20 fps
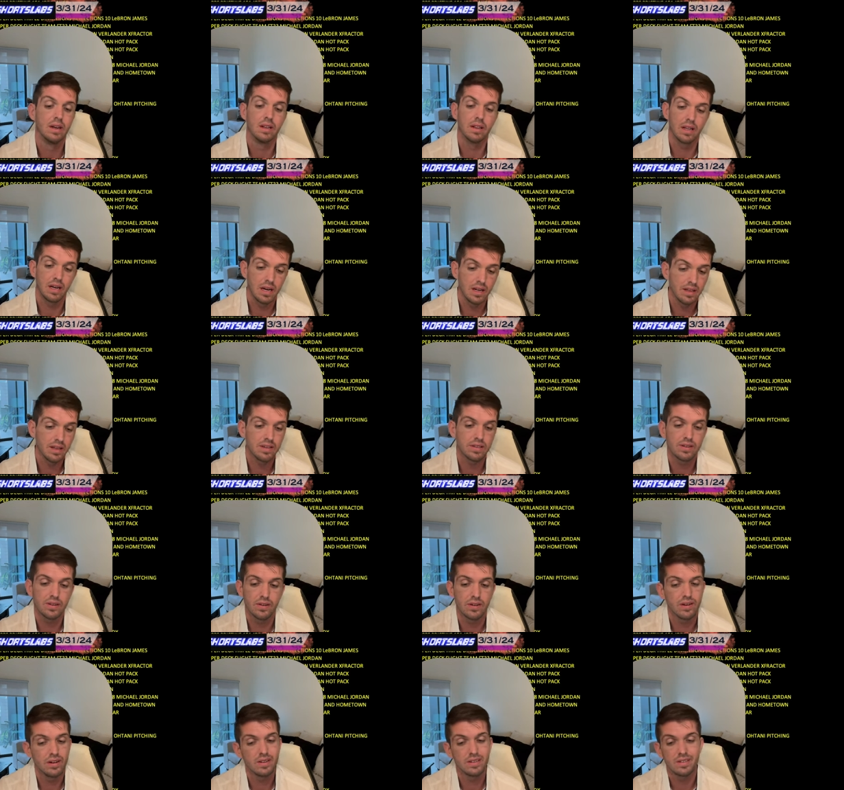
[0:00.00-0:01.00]
A lot of these
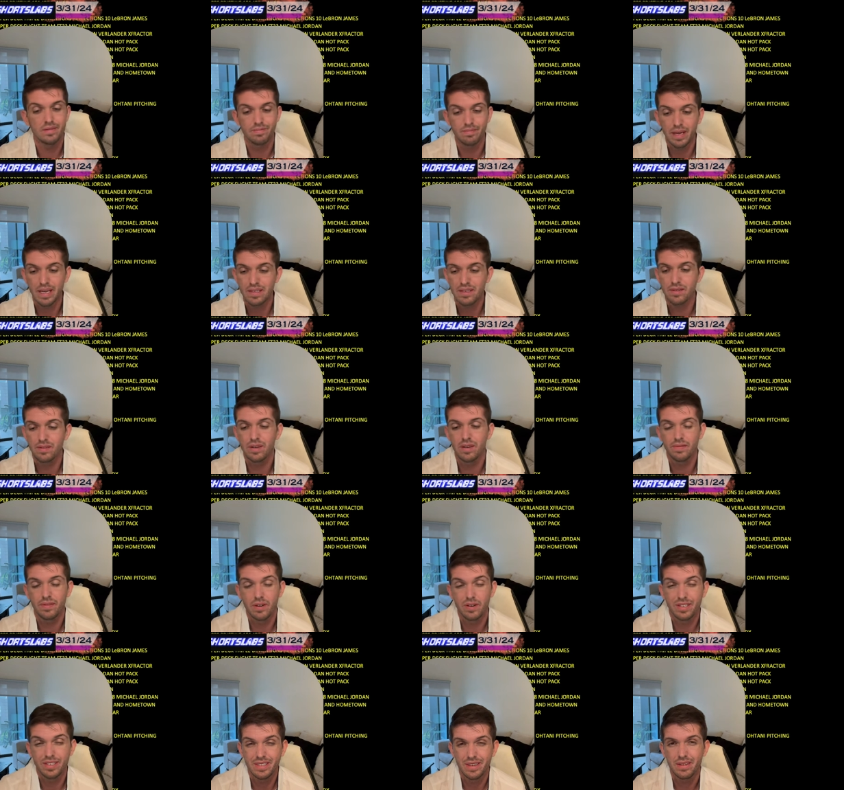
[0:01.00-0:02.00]
cards, basically, if
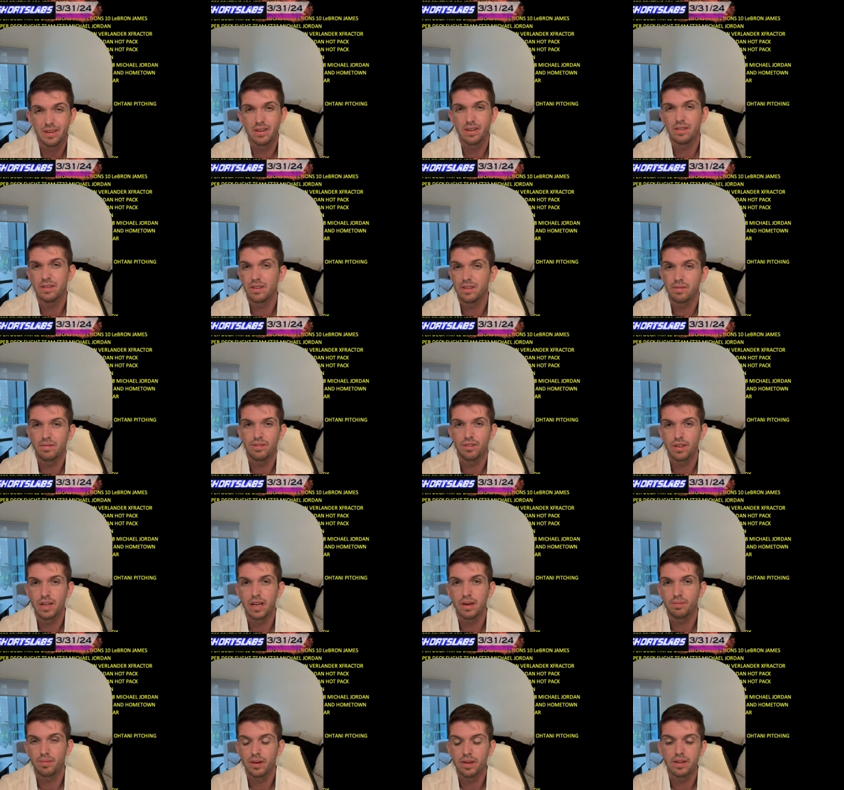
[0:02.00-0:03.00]
they're centered, you
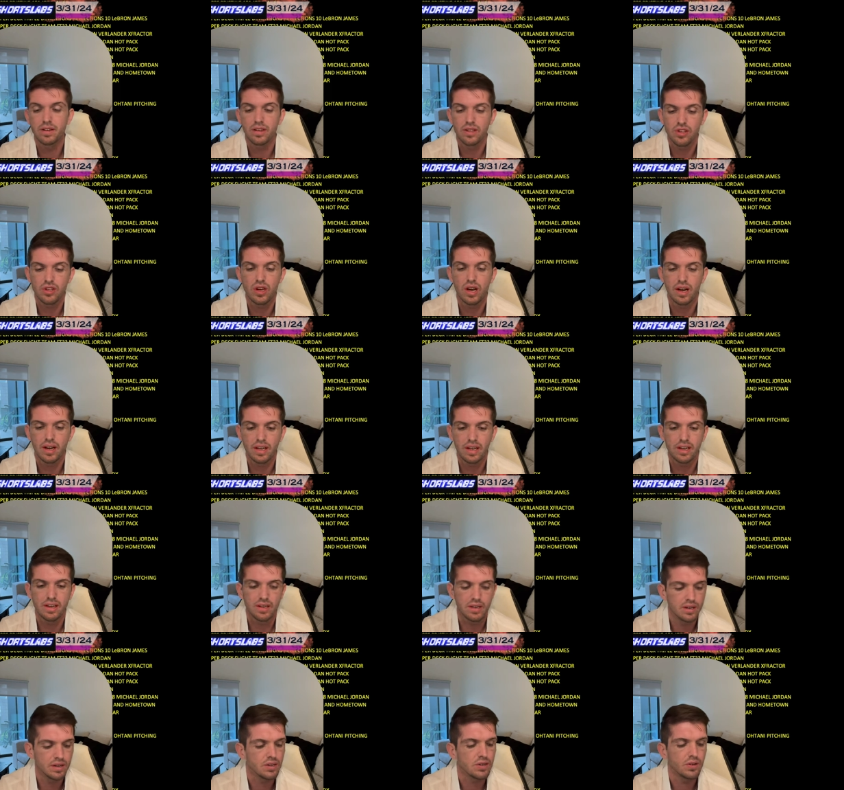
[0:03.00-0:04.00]
got a pretty good shot at
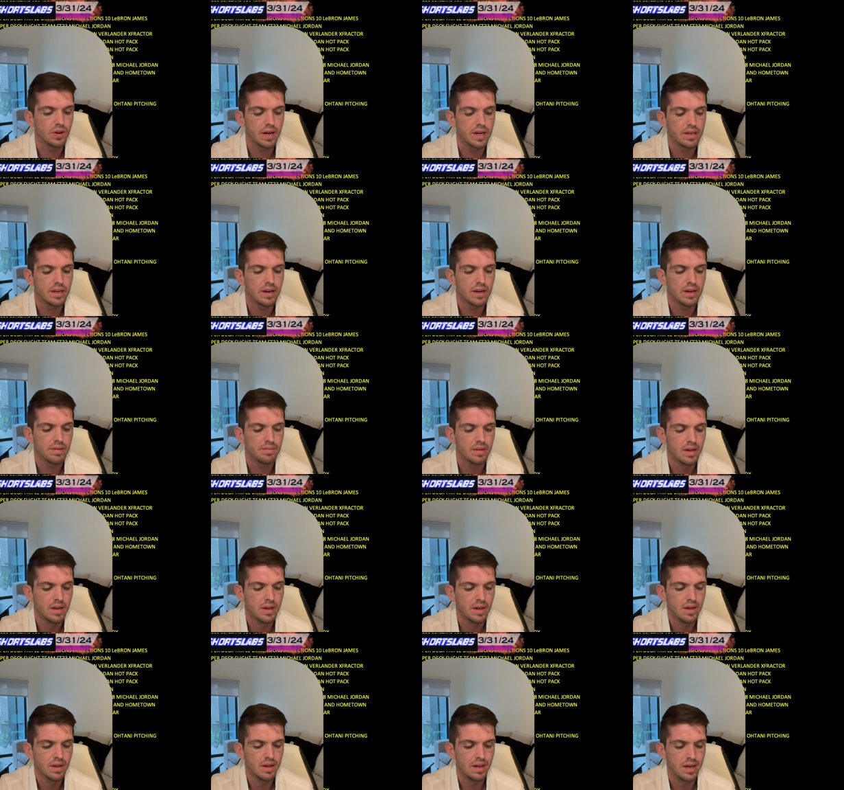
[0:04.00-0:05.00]
getting a good grade on them.
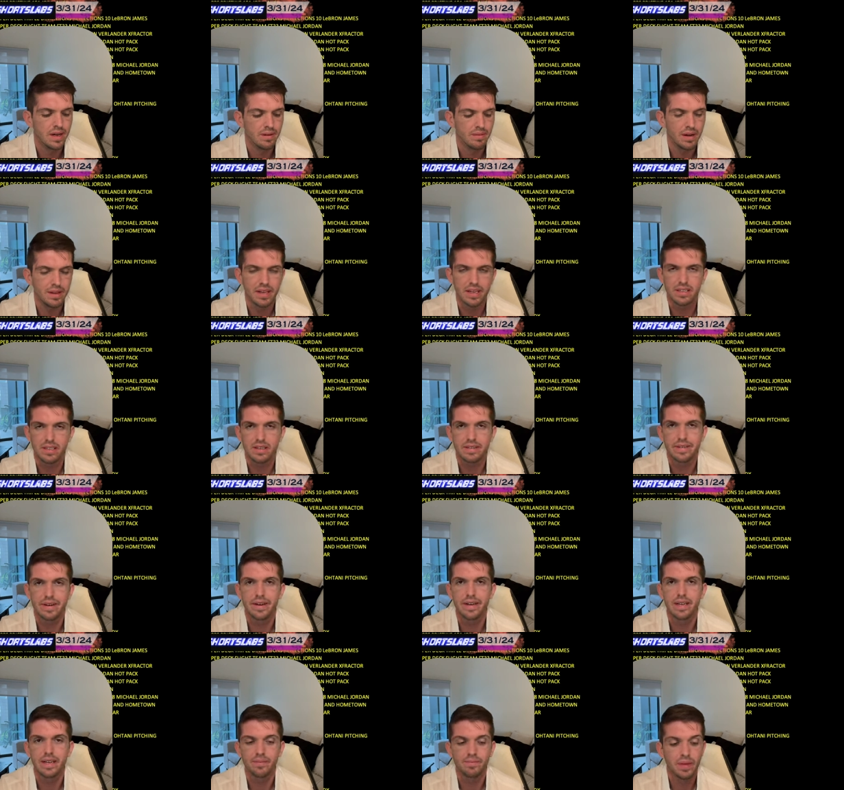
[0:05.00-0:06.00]
And that's
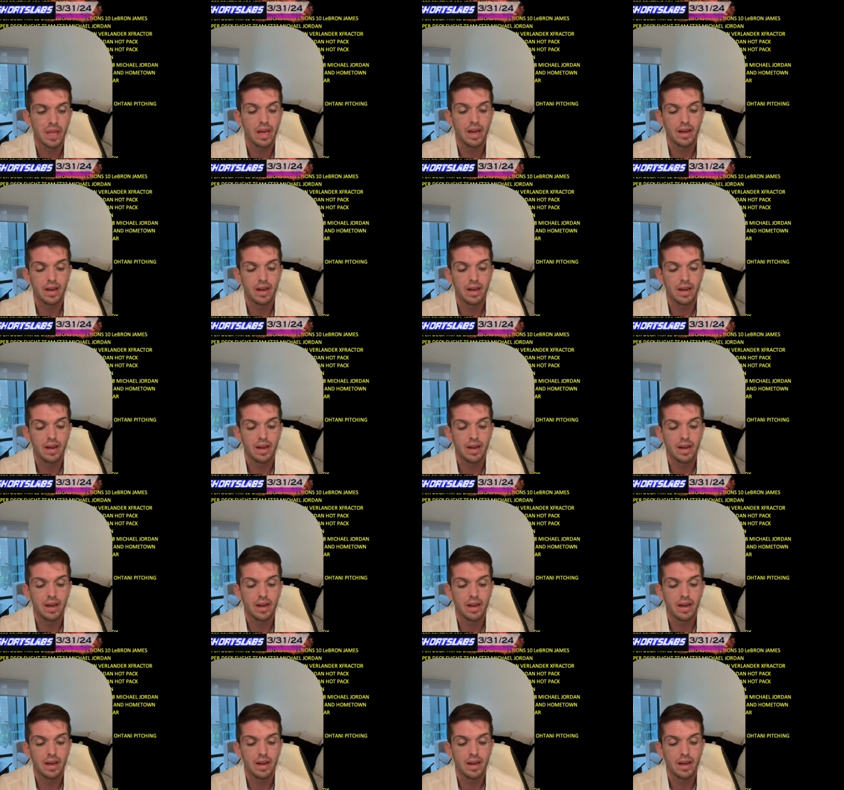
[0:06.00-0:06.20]
exciting.